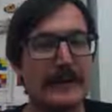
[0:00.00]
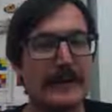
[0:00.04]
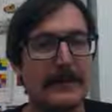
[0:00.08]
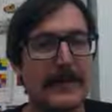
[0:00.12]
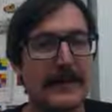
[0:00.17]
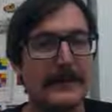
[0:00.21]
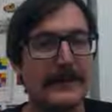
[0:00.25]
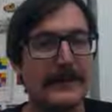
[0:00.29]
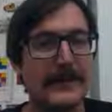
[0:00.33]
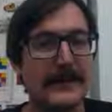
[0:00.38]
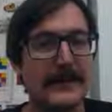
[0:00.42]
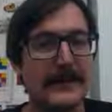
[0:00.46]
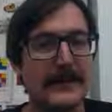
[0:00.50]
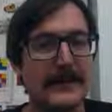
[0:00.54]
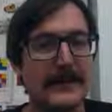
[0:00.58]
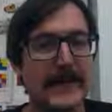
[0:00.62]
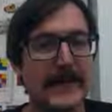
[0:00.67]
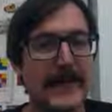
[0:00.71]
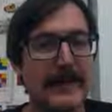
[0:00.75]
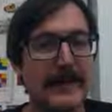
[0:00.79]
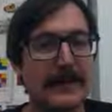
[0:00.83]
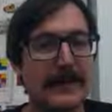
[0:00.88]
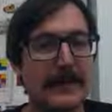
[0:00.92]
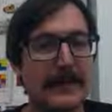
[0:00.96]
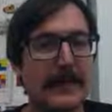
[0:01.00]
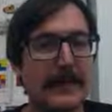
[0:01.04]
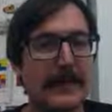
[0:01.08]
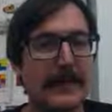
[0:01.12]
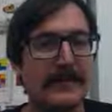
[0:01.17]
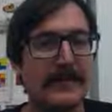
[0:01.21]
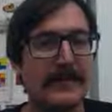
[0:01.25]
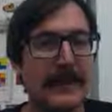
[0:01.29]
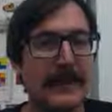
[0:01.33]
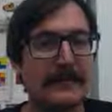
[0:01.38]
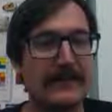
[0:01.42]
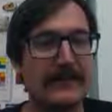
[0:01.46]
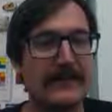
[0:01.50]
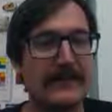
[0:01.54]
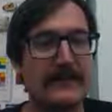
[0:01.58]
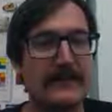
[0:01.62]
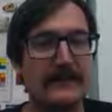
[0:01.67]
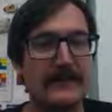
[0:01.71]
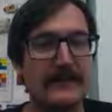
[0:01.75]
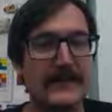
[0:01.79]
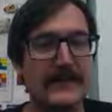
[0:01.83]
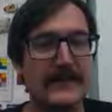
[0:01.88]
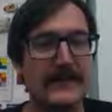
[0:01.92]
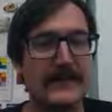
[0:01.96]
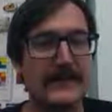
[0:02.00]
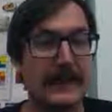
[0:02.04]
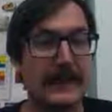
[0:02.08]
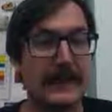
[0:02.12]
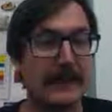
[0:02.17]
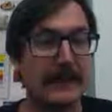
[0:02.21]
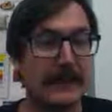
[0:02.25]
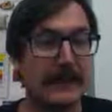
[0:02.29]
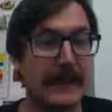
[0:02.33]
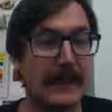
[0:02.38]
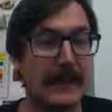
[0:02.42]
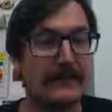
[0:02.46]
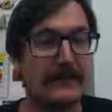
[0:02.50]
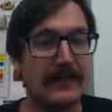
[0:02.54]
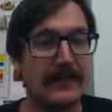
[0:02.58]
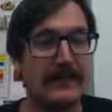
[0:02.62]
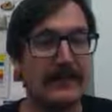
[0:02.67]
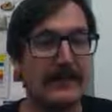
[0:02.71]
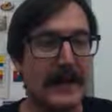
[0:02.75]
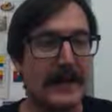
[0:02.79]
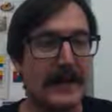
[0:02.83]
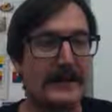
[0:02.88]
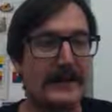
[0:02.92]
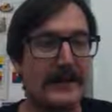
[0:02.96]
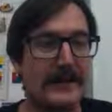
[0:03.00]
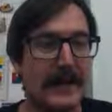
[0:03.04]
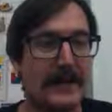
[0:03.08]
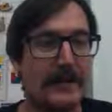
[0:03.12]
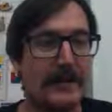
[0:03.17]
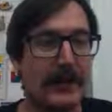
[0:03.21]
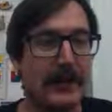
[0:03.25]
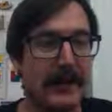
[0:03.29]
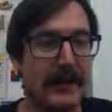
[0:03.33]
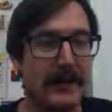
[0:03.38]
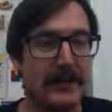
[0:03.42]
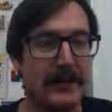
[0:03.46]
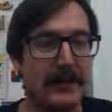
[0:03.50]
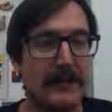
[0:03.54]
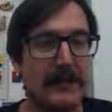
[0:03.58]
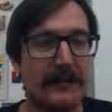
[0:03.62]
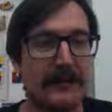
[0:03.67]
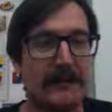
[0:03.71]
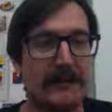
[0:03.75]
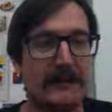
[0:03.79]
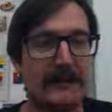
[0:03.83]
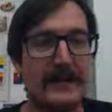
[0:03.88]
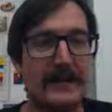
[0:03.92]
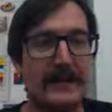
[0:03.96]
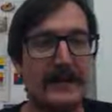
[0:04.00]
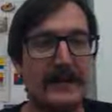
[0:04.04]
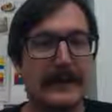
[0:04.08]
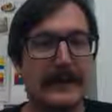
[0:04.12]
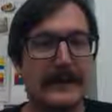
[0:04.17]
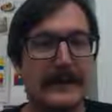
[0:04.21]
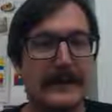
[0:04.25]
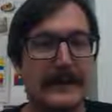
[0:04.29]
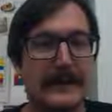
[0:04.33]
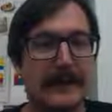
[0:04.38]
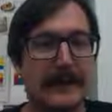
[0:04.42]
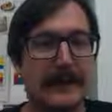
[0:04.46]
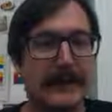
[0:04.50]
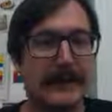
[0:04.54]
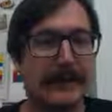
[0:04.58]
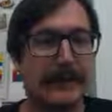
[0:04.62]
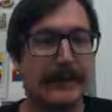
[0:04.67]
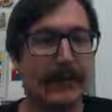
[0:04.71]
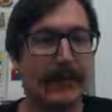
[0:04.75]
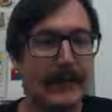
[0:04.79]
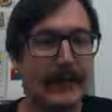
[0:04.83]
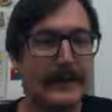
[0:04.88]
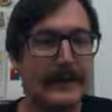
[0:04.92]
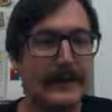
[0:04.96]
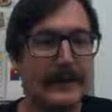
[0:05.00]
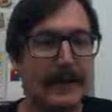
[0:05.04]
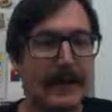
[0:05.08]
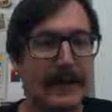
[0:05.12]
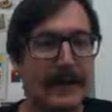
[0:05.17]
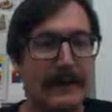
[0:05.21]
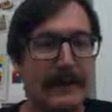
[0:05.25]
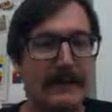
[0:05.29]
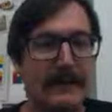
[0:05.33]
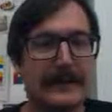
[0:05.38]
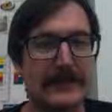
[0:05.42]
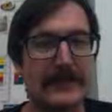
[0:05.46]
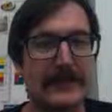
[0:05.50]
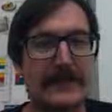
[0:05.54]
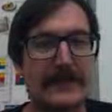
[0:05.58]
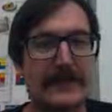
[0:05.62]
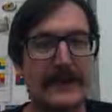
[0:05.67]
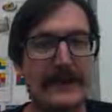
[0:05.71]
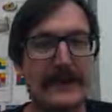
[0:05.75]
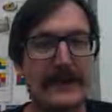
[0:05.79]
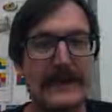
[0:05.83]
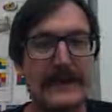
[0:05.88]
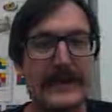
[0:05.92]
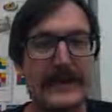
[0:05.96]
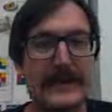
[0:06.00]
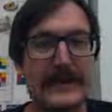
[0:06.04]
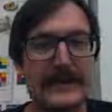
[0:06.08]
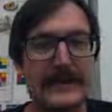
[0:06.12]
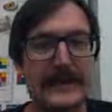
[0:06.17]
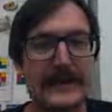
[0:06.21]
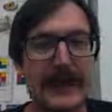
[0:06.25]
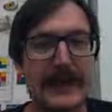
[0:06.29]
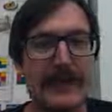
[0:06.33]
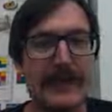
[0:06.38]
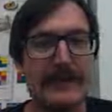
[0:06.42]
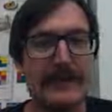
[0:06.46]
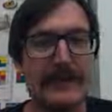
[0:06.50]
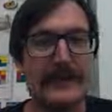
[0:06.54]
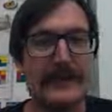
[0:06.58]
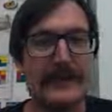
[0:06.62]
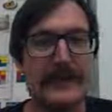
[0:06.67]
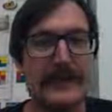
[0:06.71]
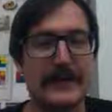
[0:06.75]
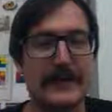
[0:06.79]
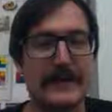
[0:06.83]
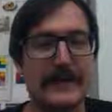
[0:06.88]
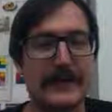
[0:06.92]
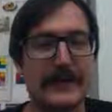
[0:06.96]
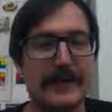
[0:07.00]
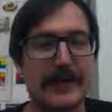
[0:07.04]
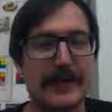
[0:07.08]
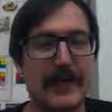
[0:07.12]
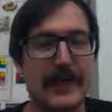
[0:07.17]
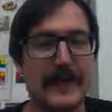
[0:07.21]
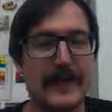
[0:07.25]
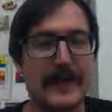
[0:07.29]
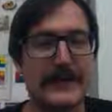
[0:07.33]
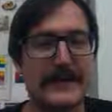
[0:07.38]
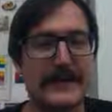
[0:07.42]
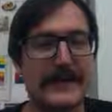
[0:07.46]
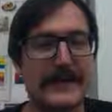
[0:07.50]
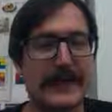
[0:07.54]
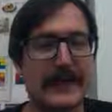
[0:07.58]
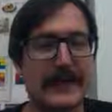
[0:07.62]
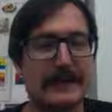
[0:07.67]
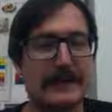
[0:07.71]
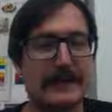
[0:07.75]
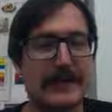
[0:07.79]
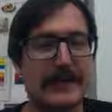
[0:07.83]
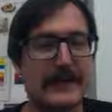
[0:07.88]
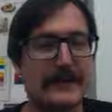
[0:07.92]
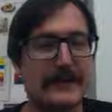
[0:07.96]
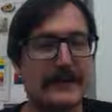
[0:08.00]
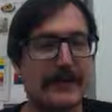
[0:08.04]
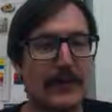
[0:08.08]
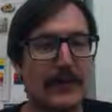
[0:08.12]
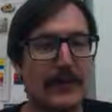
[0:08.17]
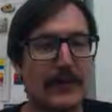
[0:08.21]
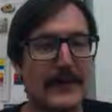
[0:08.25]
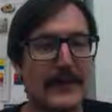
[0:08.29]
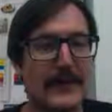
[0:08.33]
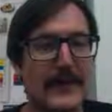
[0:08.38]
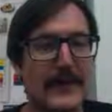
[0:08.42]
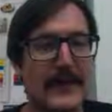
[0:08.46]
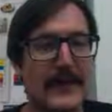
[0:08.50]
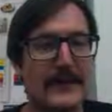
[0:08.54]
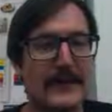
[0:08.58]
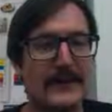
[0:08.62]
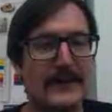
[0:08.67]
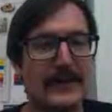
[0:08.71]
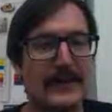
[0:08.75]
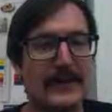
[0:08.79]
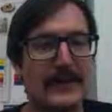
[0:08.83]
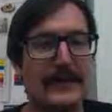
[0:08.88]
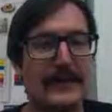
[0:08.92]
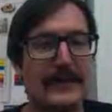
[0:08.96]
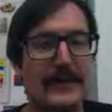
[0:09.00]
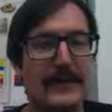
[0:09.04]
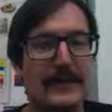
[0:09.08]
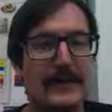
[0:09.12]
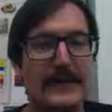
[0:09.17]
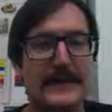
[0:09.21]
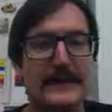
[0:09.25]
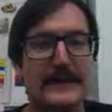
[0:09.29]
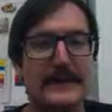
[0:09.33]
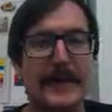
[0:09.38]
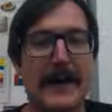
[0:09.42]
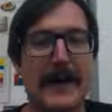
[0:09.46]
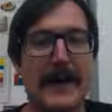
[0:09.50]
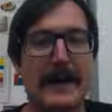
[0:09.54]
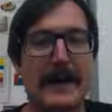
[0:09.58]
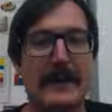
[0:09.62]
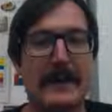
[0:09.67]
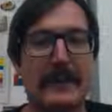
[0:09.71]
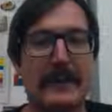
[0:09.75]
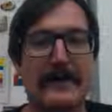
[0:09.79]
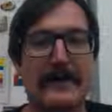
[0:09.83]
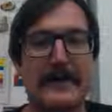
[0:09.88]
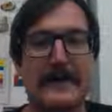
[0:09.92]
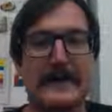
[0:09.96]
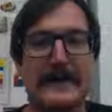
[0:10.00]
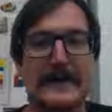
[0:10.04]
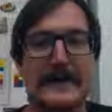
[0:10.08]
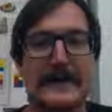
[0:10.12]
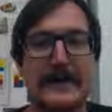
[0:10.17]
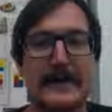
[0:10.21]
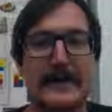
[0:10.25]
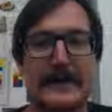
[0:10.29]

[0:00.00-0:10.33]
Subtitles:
much like the diagram above left, since like an electron behaves like a particle, so like a point charge. However, to their surprise, the electrons formed an interference pattern. This